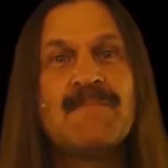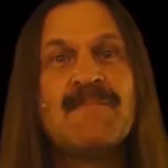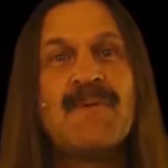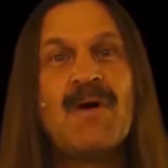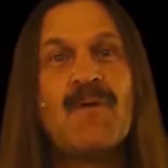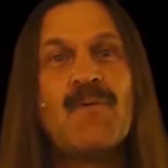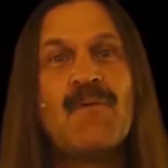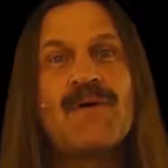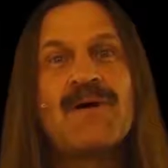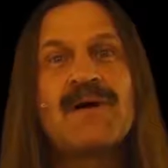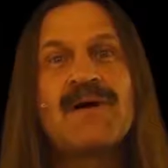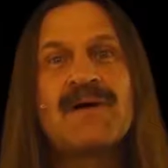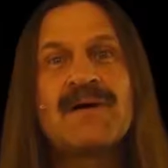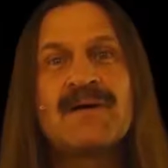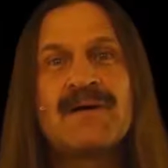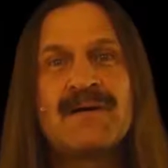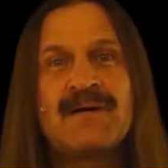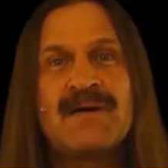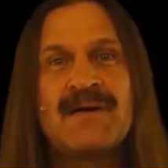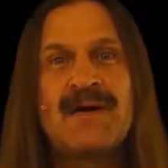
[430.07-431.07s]
But
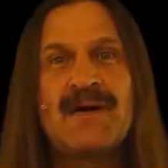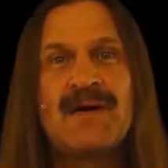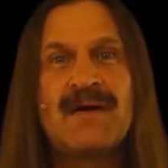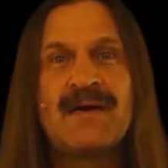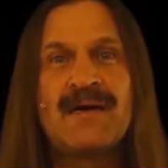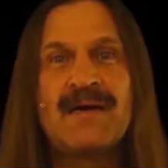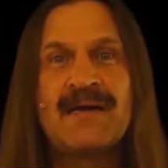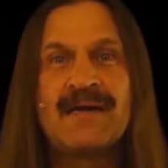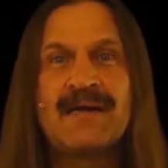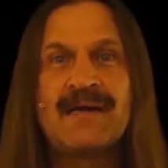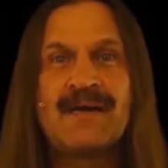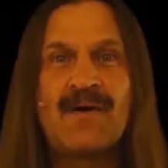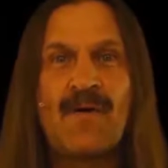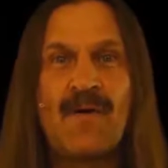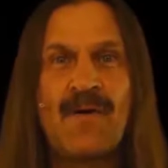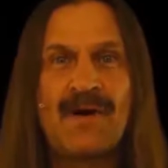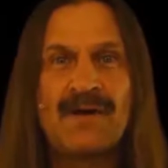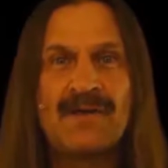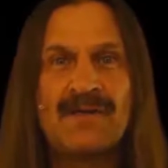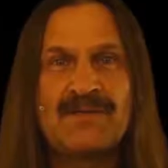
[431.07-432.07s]
we're
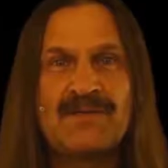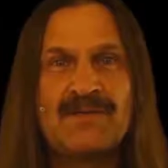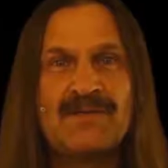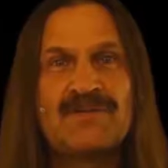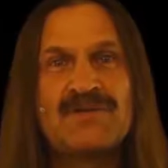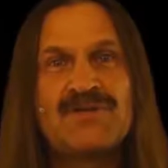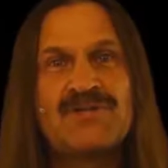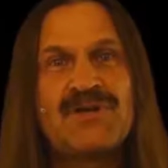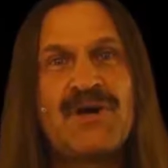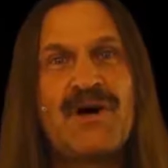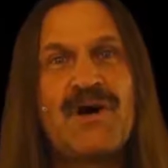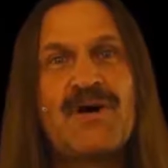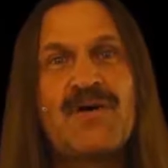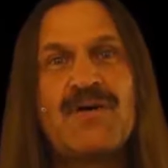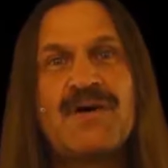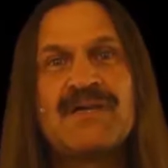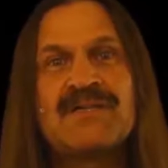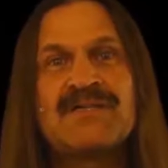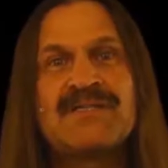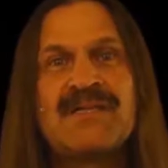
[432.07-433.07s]
going to
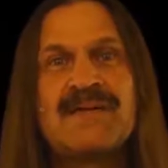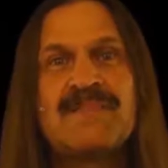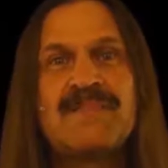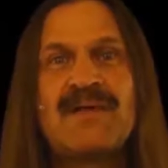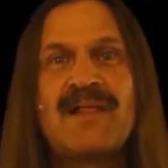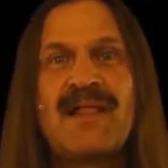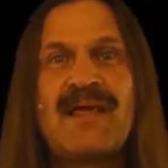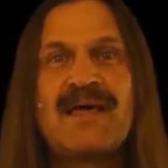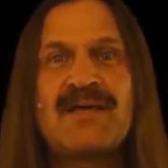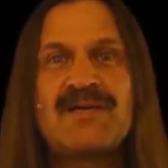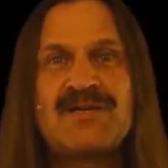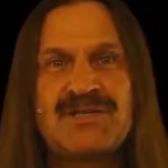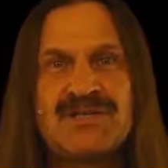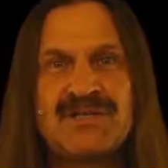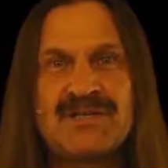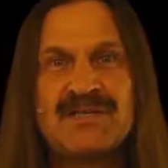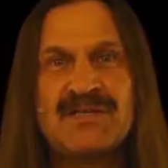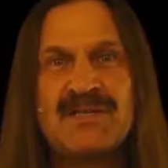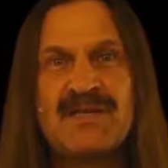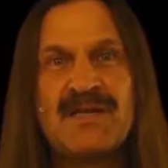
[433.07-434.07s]
show a
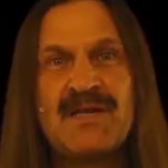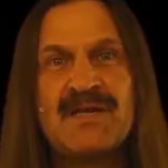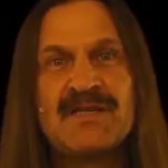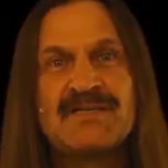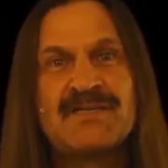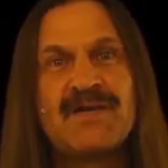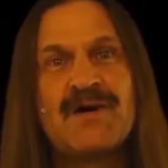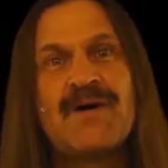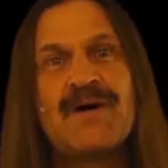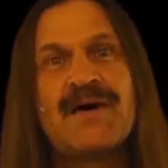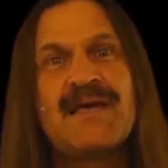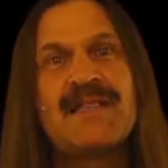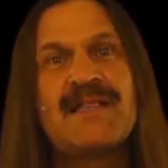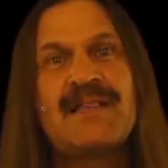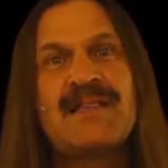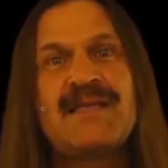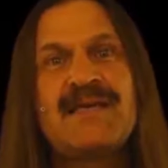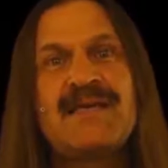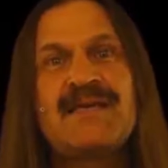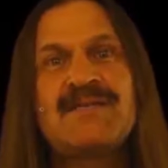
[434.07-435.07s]
simulation so at
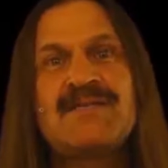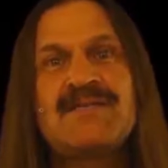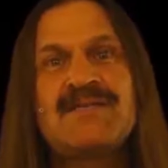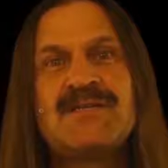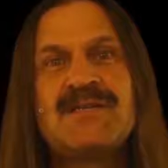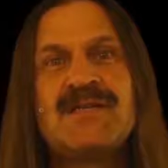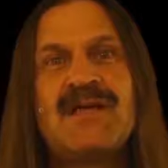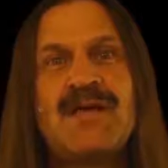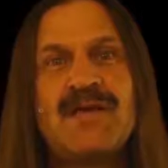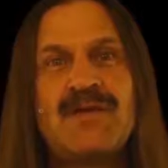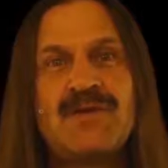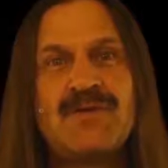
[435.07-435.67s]
least